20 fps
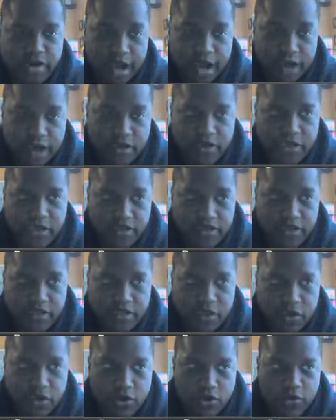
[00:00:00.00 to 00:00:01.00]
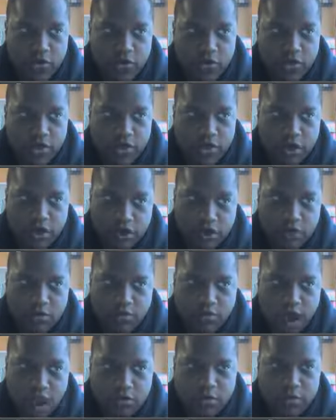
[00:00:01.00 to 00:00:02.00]
now, even though we all
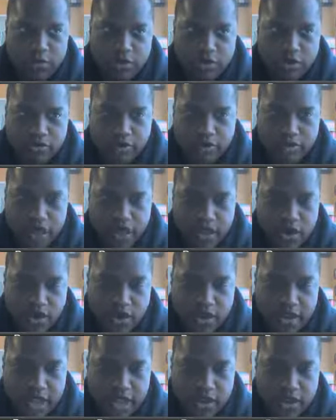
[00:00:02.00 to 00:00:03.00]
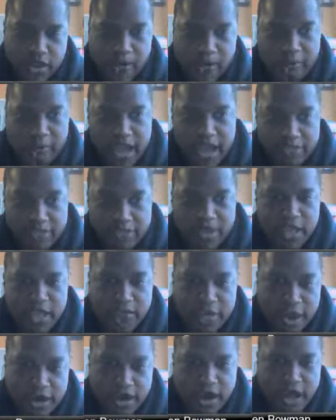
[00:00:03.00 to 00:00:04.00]
probably agree that Cody Allen might be a
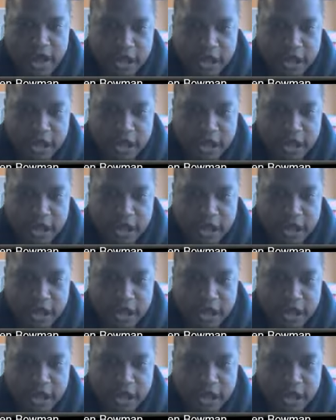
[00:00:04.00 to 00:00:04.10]
better